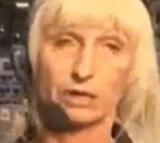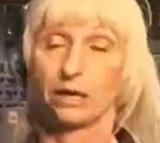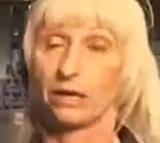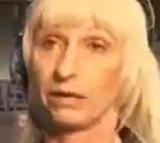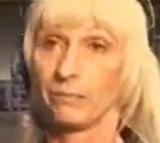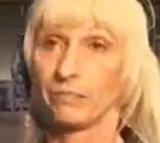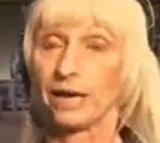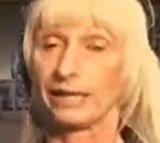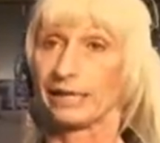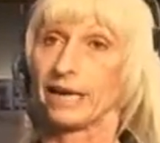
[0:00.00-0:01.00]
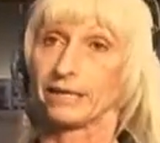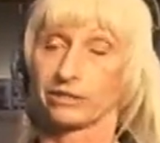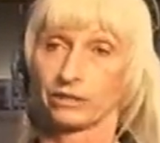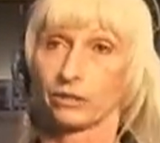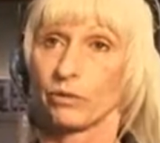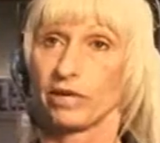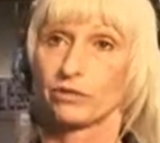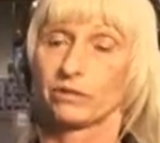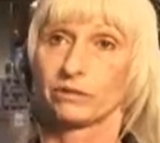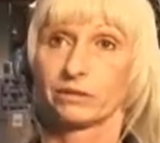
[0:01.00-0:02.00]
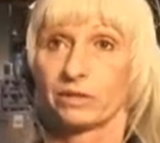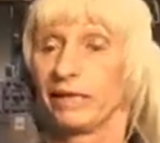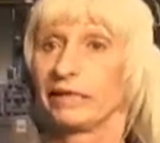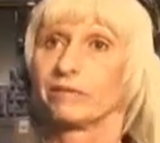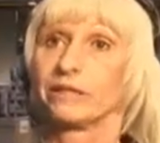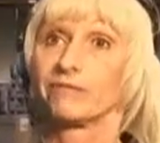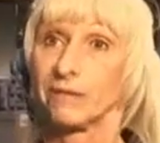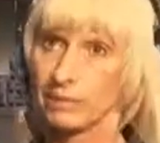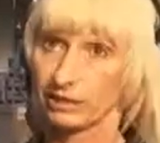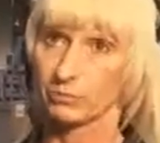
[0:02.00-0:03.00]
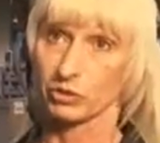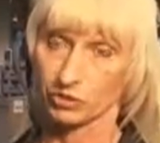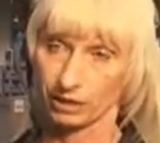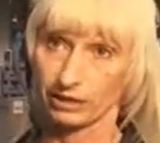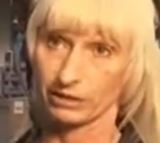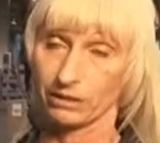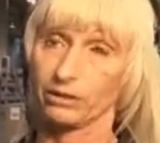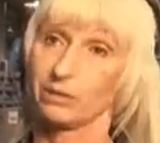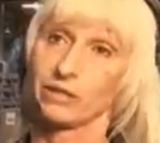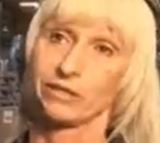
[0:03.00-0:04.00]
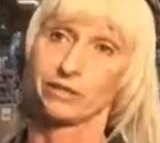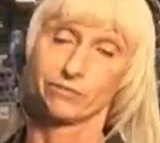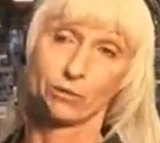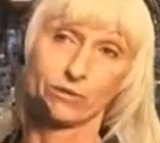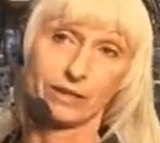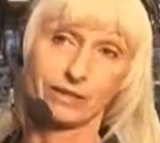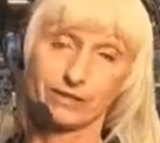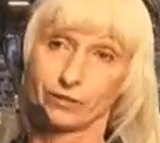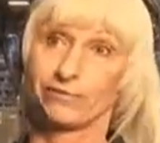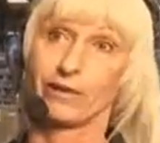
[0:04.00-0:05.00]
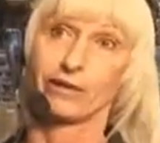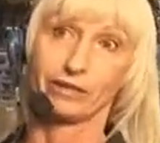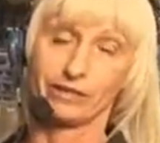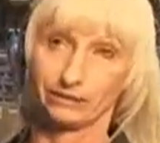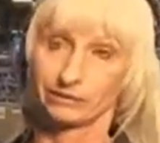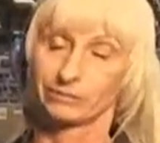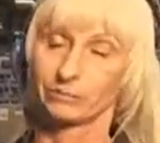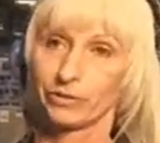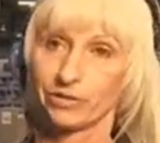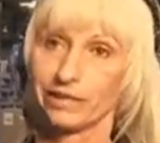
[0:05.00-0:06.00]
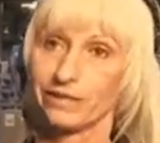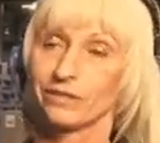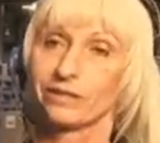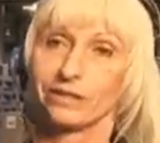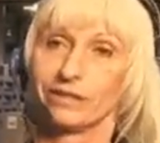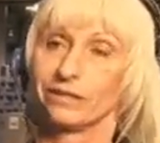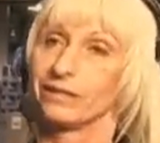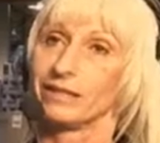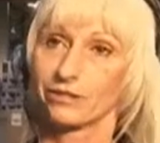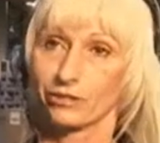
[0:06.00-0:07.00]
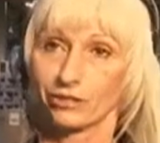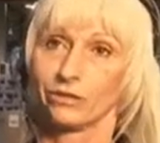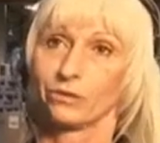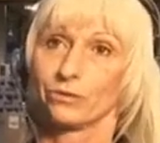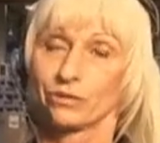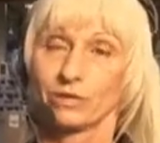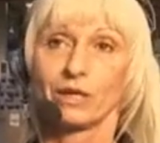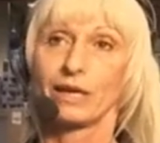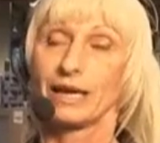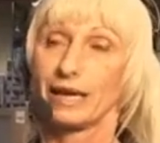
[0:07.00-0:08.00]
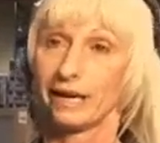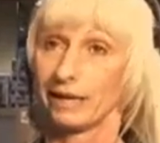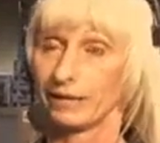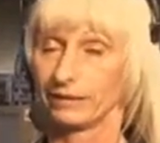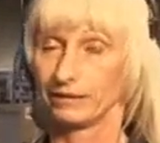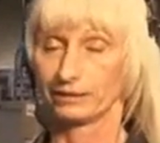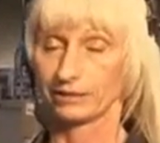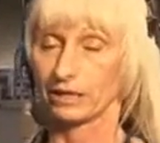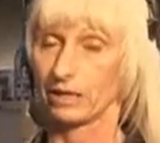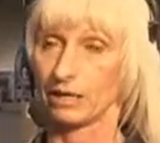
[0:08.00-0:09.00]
I can ask it a question, and even if I make a mistake, because Vocollect is very precise in its SKUs and